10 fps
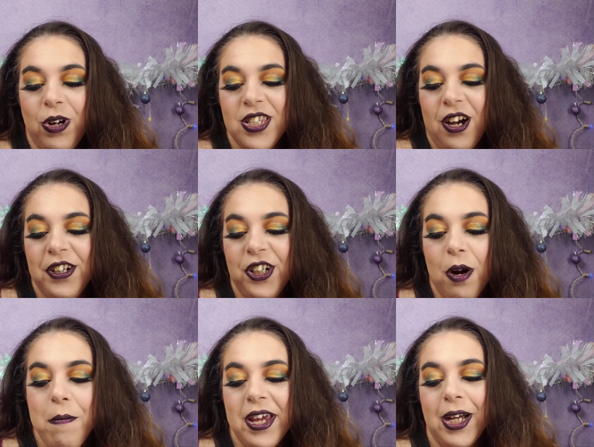what's on your
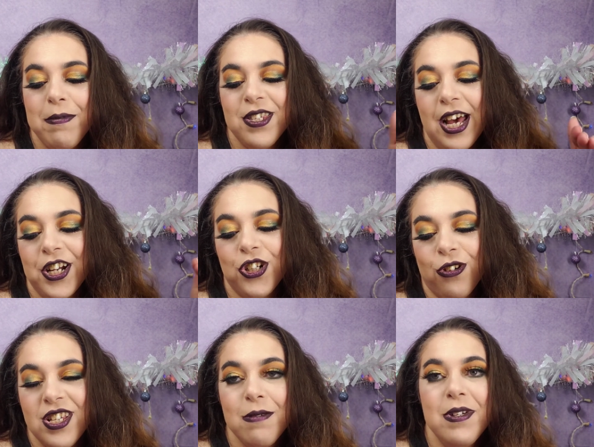makeup slash
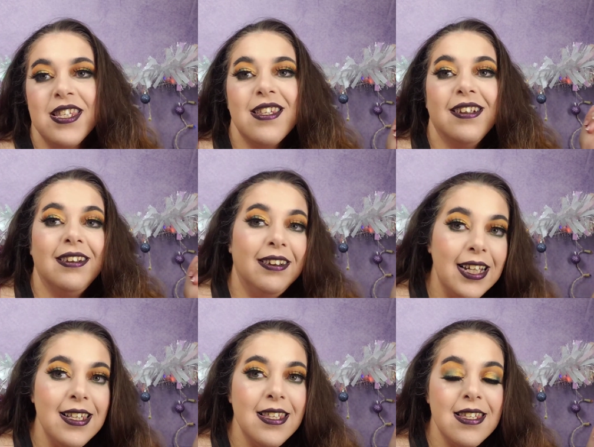Christmas
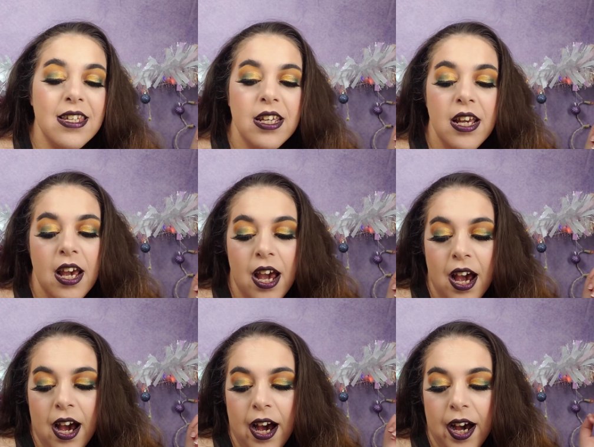list?
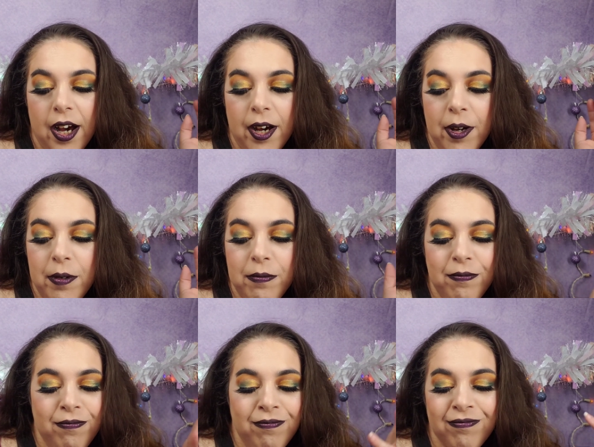
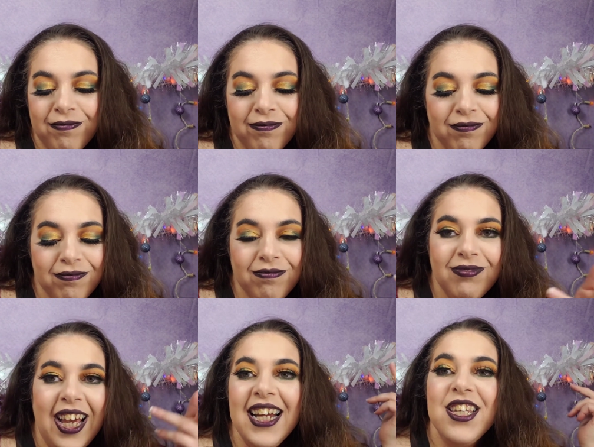Um,
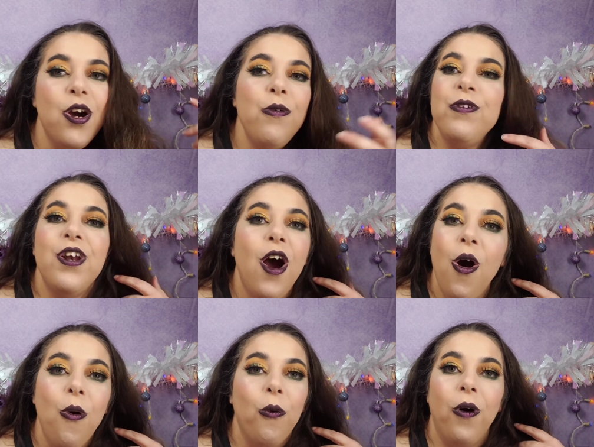I don't
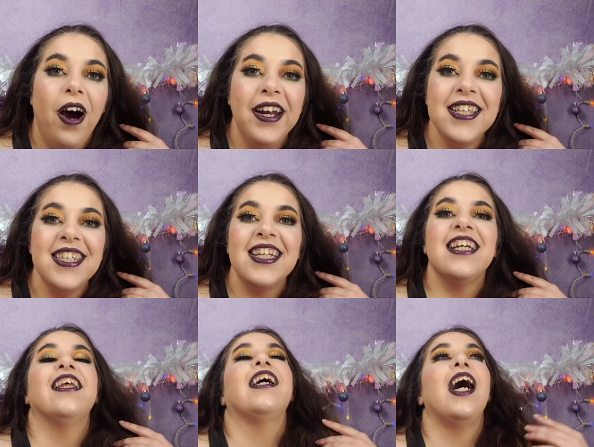know.
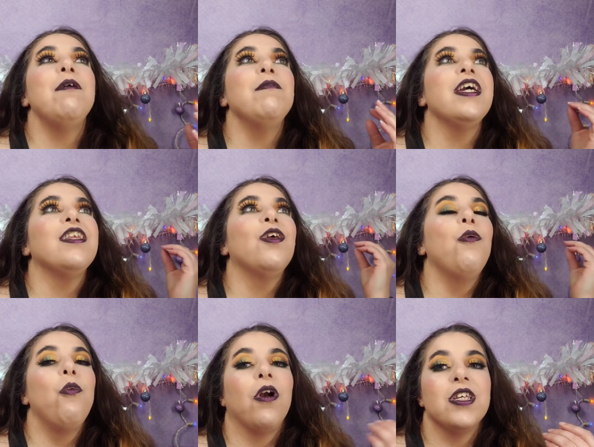Honestly, like I'm like the
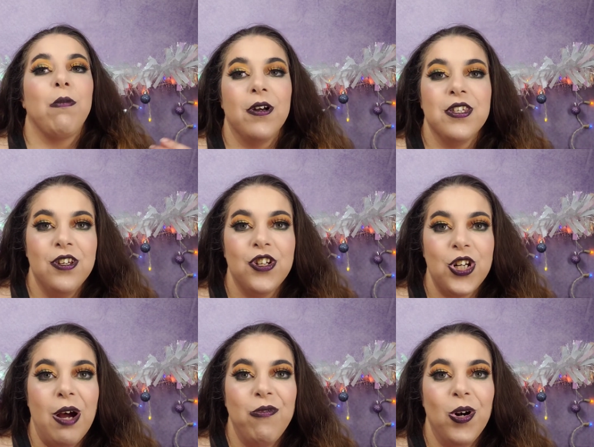worst person to
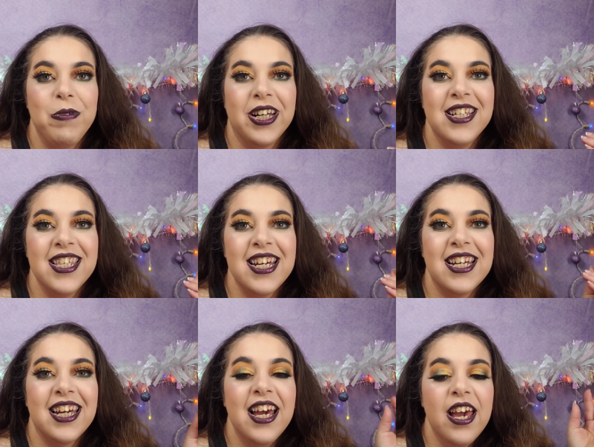shop for because
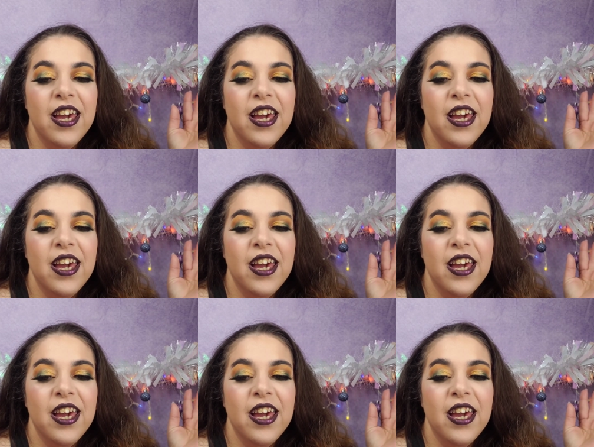like